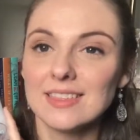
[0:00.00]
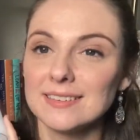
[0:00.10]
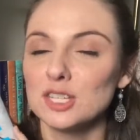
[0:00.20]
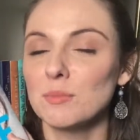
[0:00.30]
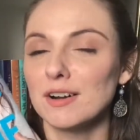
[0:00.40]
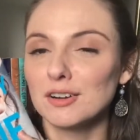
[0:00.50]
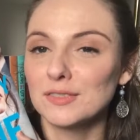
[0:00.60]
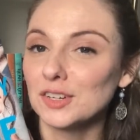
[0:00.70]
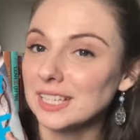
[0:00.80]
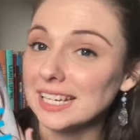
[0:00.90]
This is part
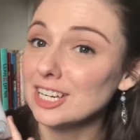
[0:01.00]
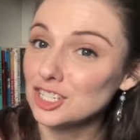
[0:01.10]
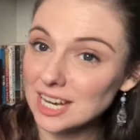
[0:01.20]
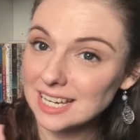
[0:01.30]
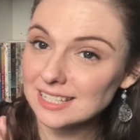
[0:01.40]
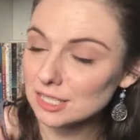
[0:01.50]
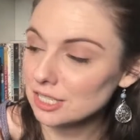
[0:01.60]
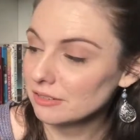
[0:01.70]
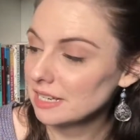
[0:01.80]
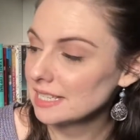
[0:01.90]
of their Lady Janies
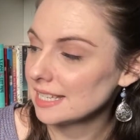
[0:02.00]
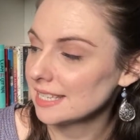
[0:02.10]
series.